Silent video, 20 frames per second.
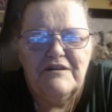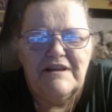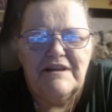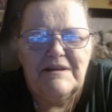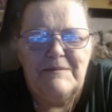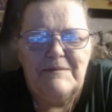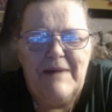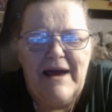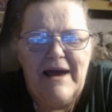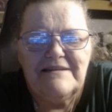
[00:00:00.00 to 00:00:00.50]
on the
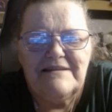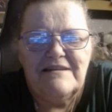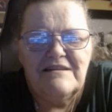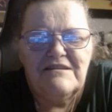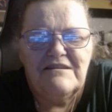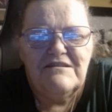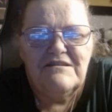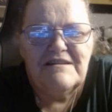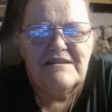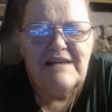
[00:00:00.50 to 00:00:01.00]

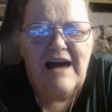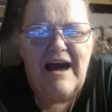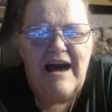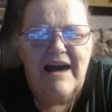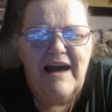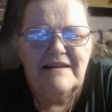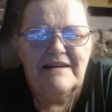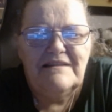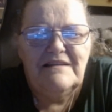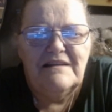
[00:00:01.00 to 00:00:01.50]
passenger
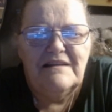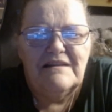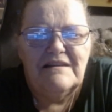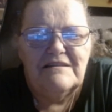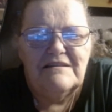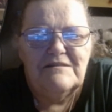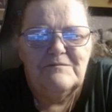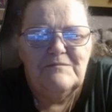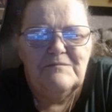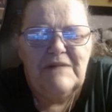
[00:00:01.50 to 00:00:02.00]
side
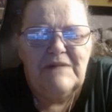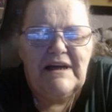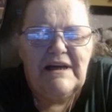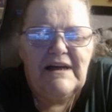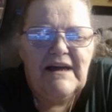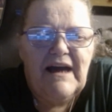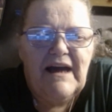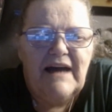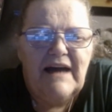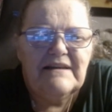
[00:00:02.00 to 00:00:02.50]

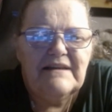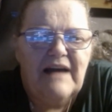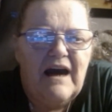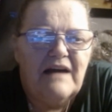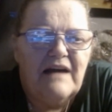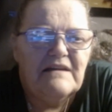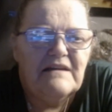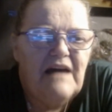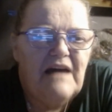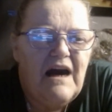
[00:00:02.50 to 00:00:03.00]
had
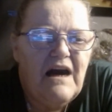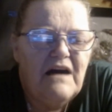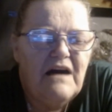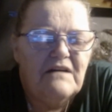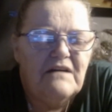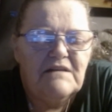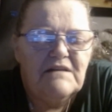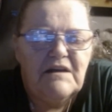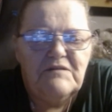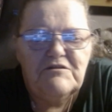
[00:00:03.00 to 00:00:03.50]
gotten out,
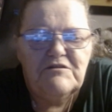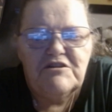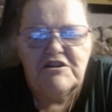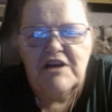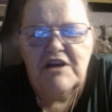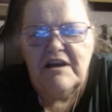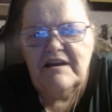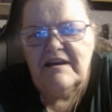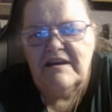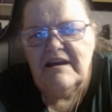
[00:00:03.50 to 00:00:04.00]
and they were
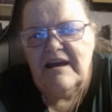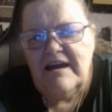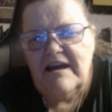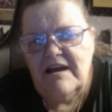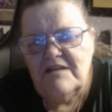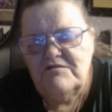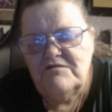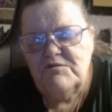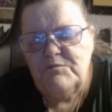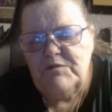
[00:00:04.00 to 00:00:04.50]
shaking
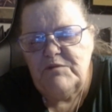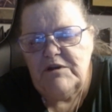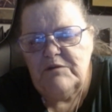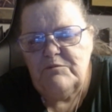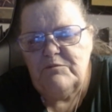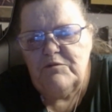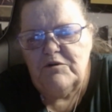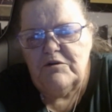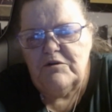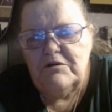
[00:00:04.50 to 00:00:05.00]
hands with
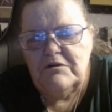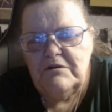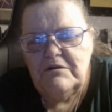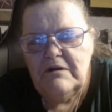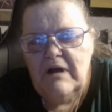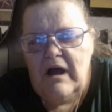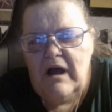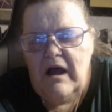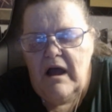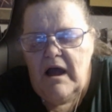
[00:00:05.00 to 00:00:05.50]
people
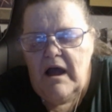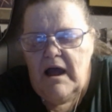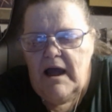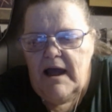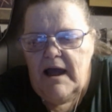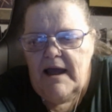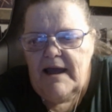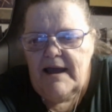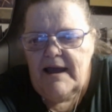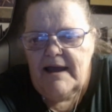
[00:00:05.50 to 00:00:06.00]

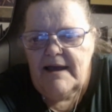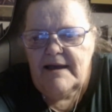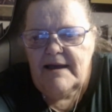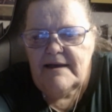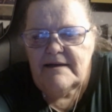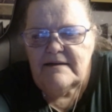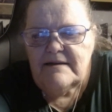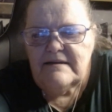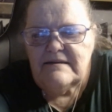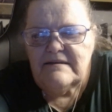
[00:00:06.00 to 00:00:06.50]

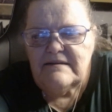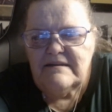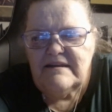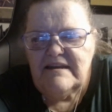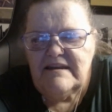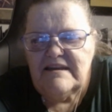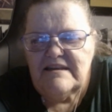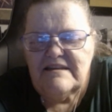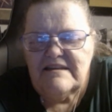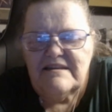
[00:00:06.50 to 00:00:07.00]
and
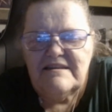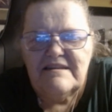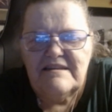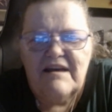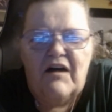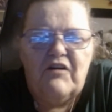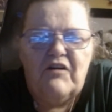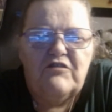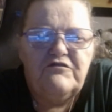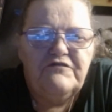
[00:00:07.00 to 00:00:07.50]
getting
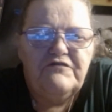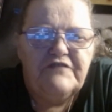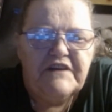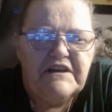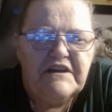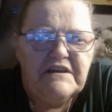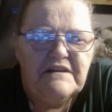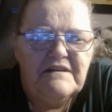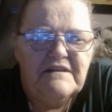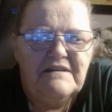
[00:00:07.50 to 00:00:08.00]

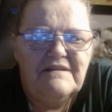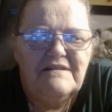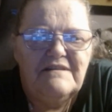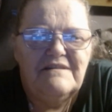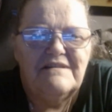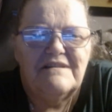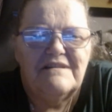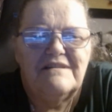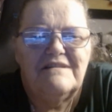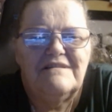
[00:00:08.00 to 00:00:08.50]

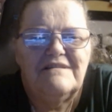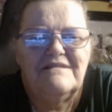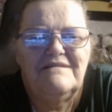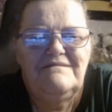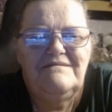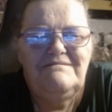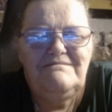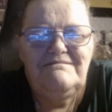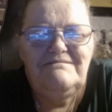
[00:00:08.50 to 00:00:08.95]
selfies and